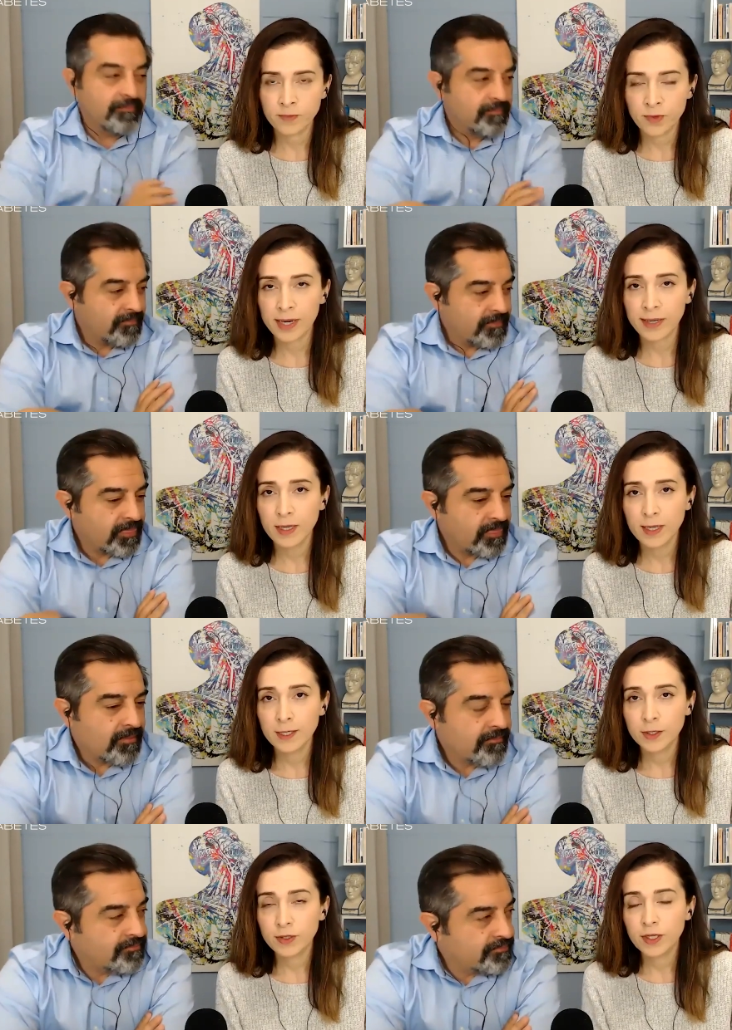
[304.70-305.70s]
Speaker 1: right?
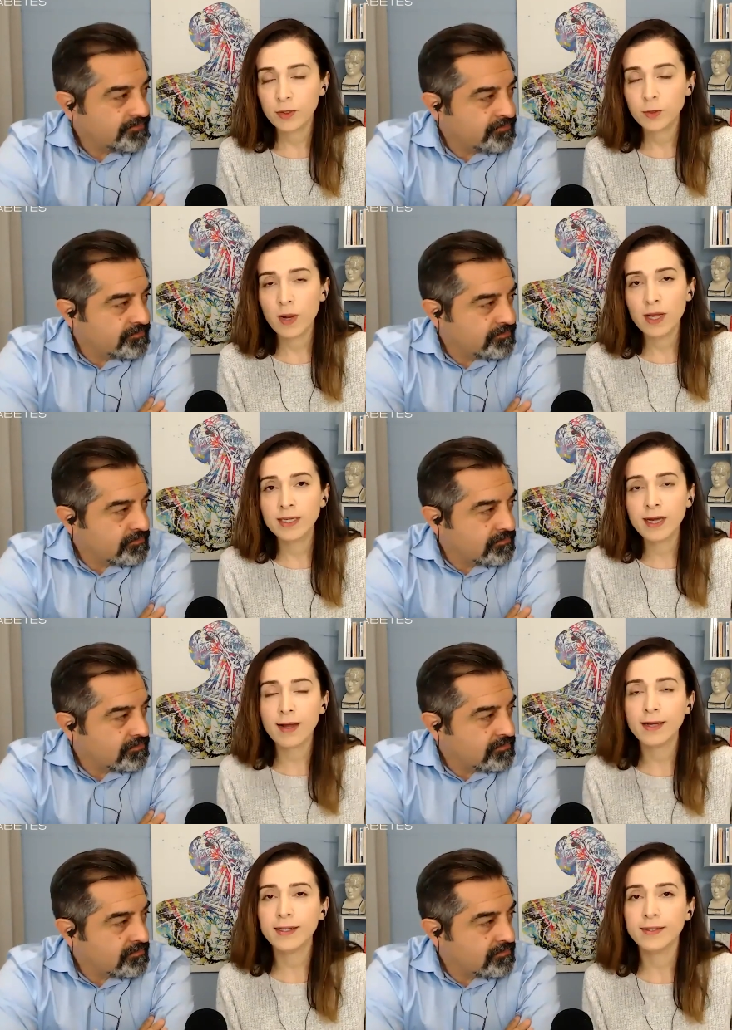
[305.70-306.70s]
So there is one
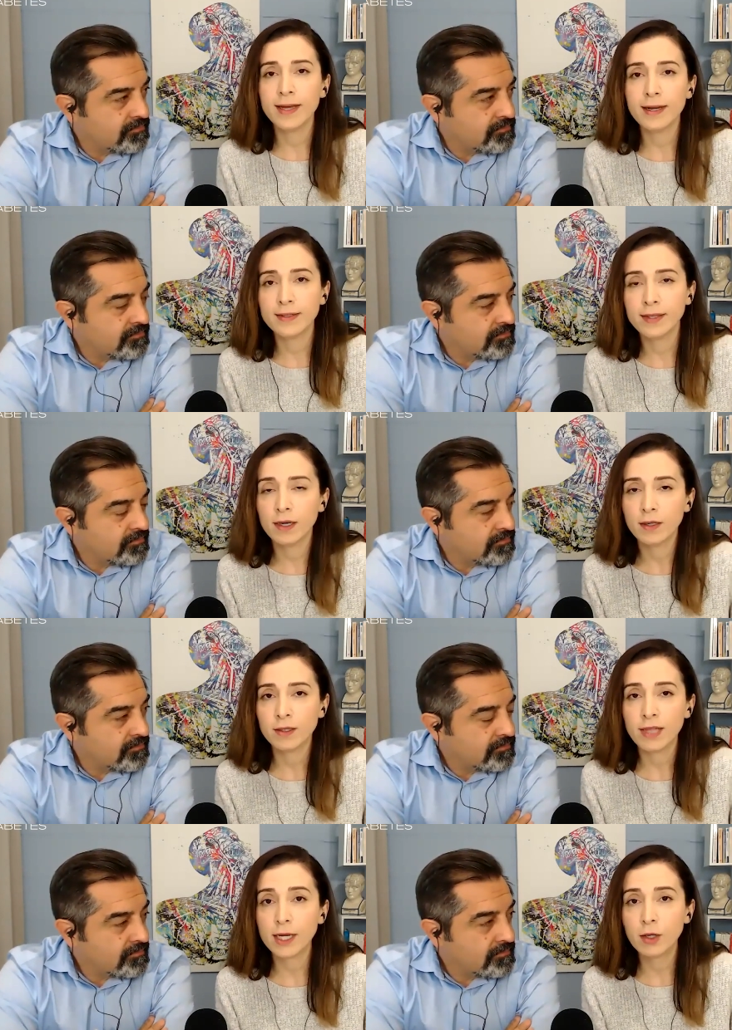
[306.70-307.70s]
kinase that is the
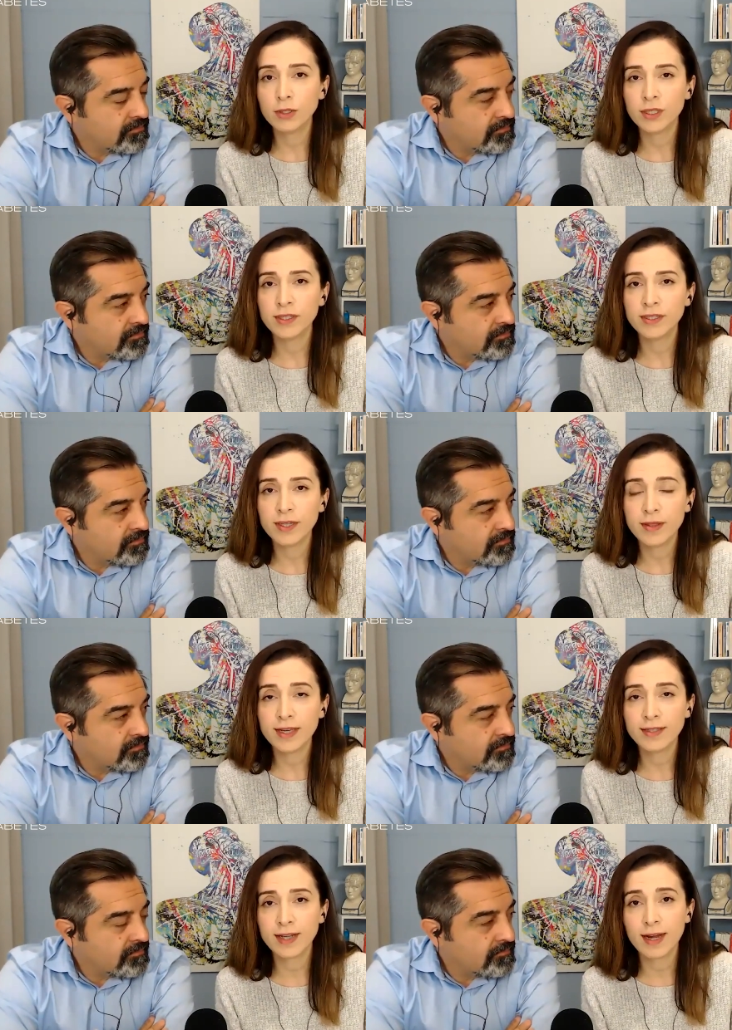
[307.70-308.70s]
glycogen synthase
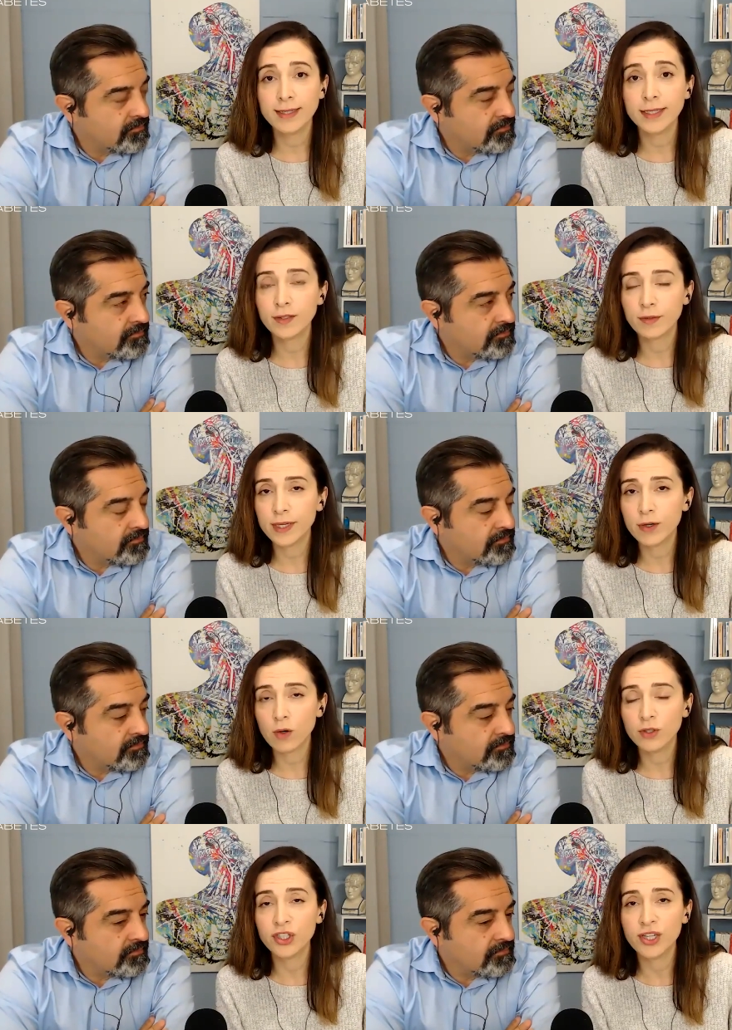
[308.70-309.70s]
kinase 3 or
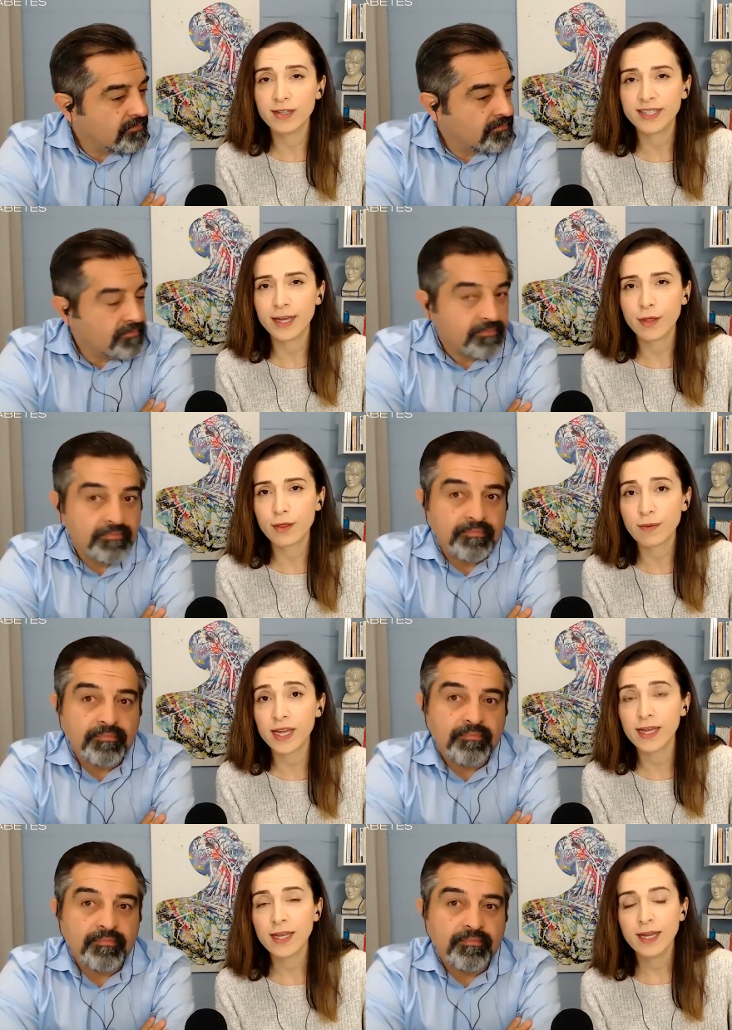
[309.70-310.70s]
GSK3